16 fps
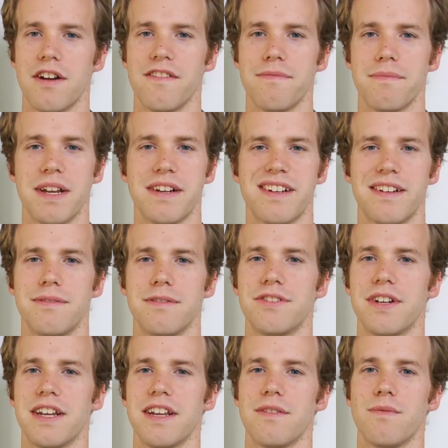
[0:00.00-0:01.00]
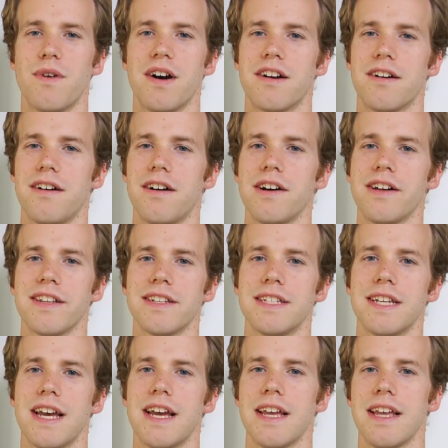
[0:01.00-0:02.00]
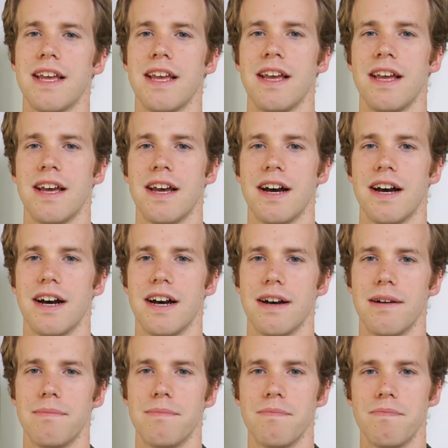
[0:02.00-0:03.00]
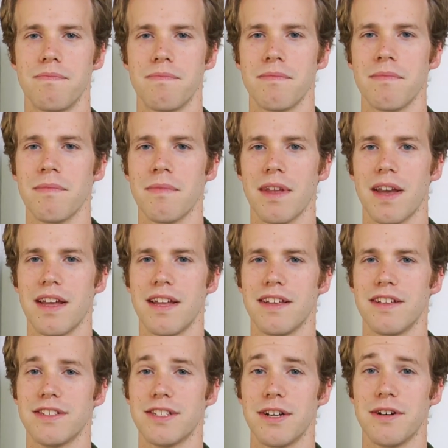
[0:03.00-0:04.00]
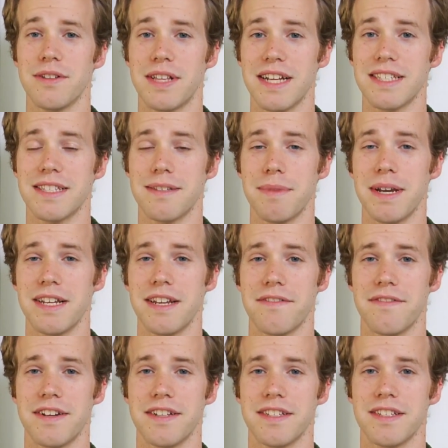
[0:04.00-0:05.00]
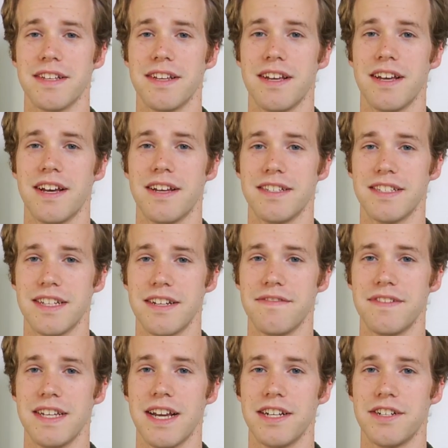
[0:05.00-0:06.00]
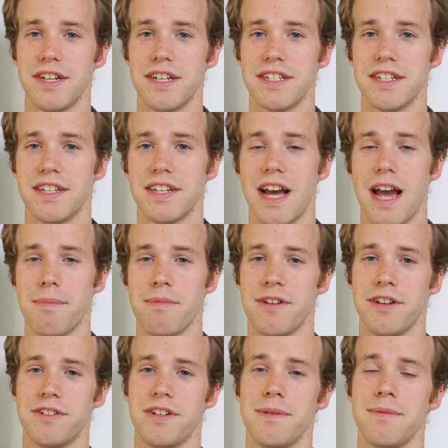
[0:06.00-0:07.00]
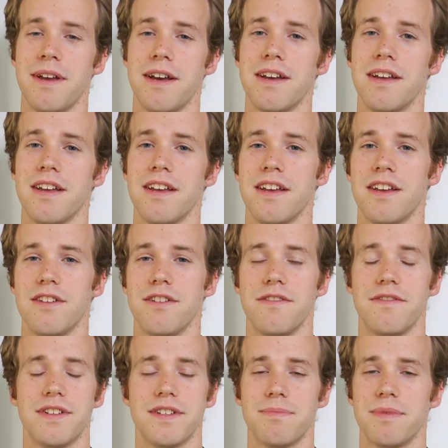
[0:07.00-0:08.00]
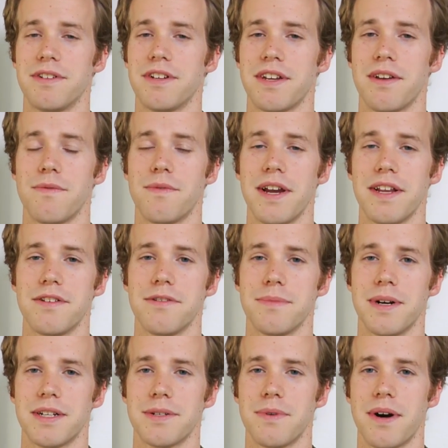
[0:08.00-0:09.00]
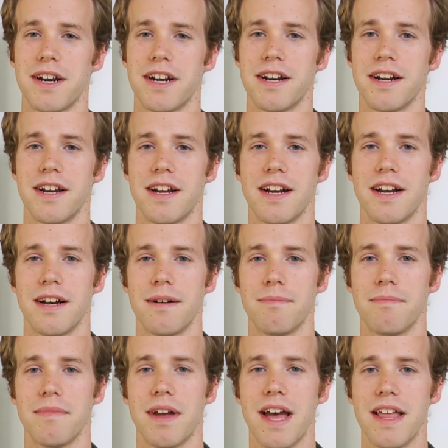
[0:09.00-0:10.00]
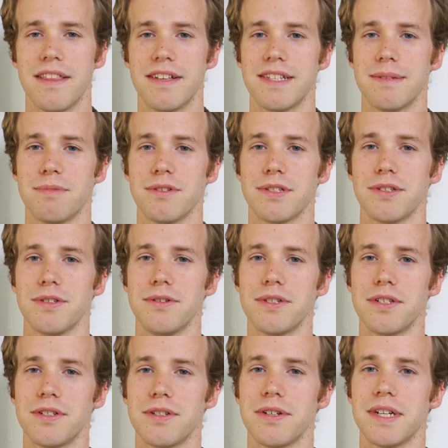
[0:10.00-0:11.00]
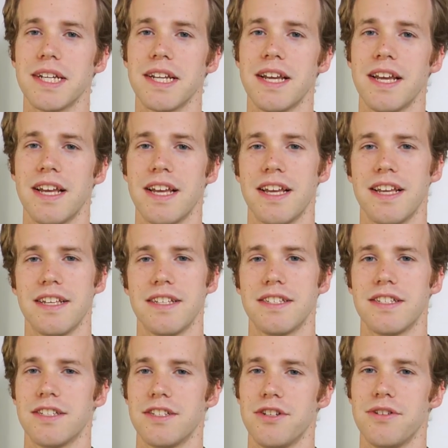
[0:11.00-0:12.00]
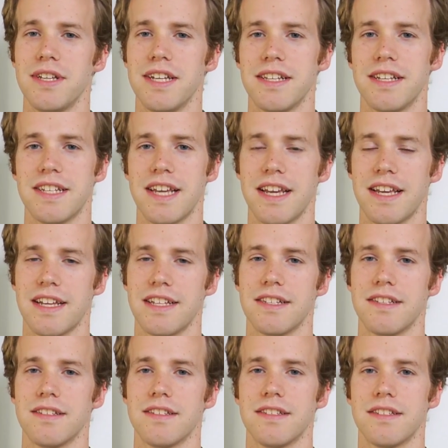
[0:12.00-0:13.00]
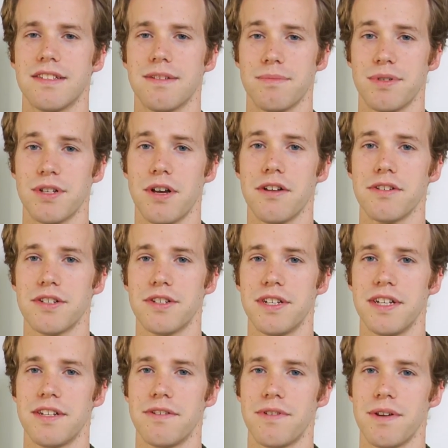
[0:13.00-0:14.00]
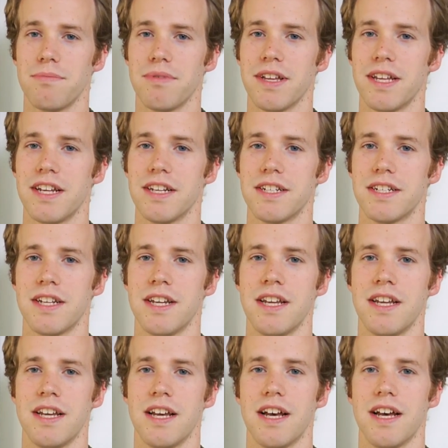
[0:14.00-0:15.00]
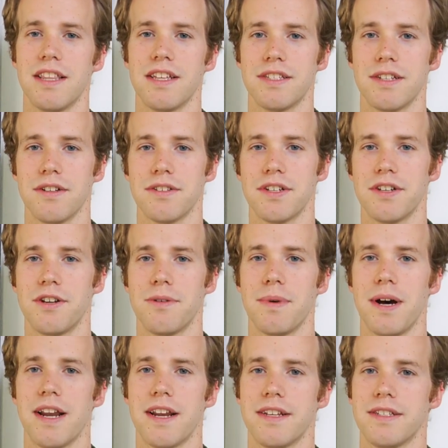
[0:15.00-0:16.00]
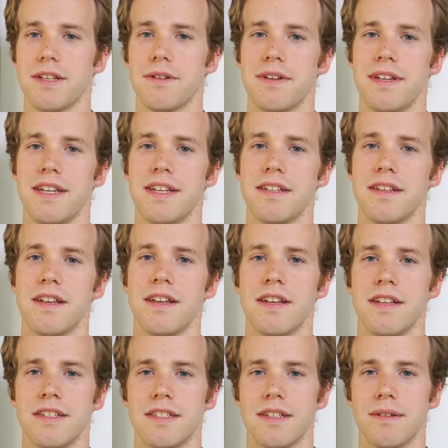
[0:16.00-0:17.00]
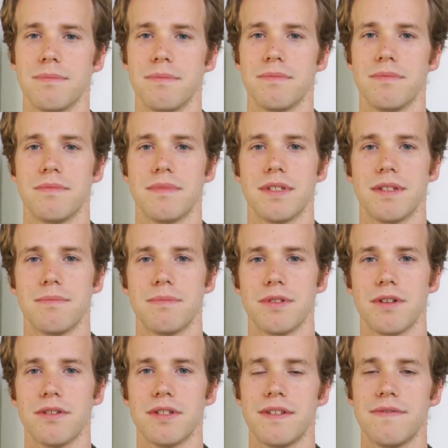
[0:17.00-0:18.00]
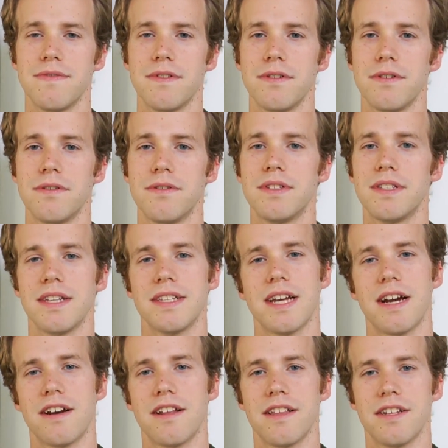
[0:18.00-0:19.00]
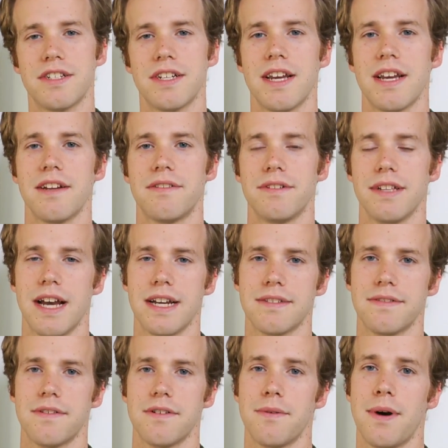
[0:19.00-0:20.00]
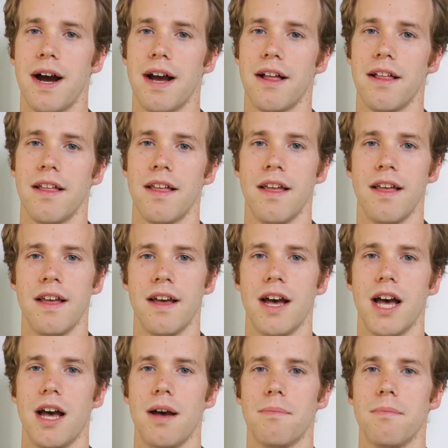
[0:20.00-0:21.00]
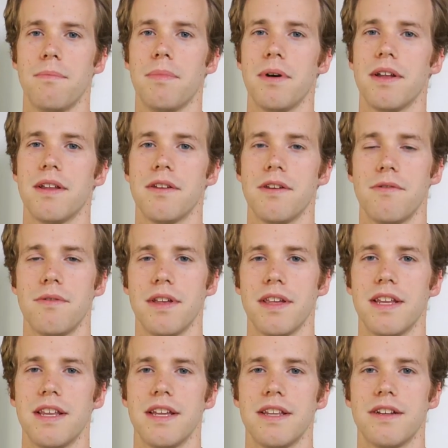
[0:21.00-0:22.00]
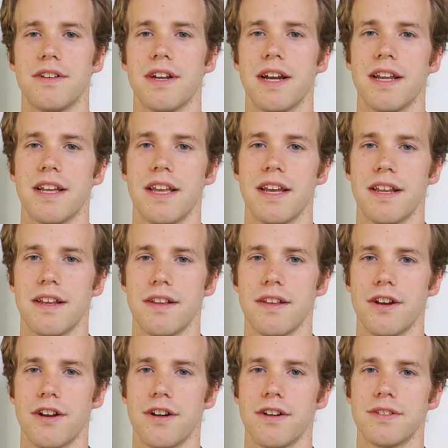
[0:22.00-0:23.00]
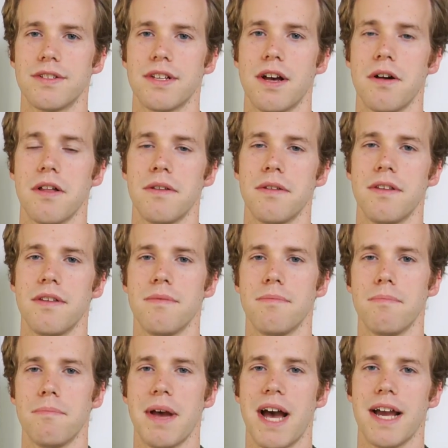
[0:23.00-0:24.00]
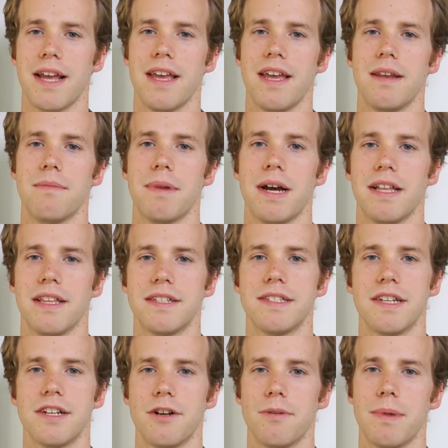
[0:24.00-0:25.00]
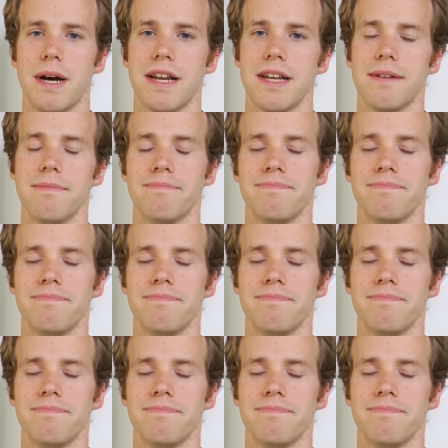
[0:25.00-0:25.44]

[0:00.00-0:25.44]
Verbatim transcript: You've been drinking water all day. Um, so that's the main difference. Instead of dehydration, hyponatremia, you've just been drinking way too much water. Um, and the simple solution to it is you need to take in some salts. You need to replenish uh, the salts in your body. So eat some, some salty food, sit down in the shade, relax for a while, um, but you really need to try to get your salt back in balance in your body.